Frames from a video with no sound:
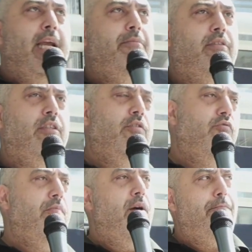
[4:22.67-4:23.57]
able to do
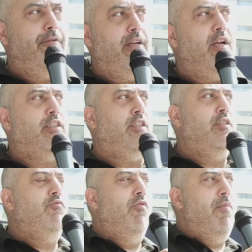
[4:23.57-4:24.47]
remote
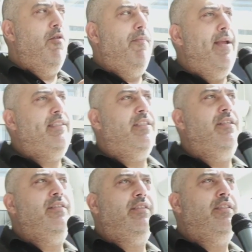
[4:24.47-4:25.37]
production, remote
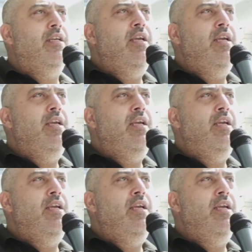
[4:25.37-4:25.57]
maintenance,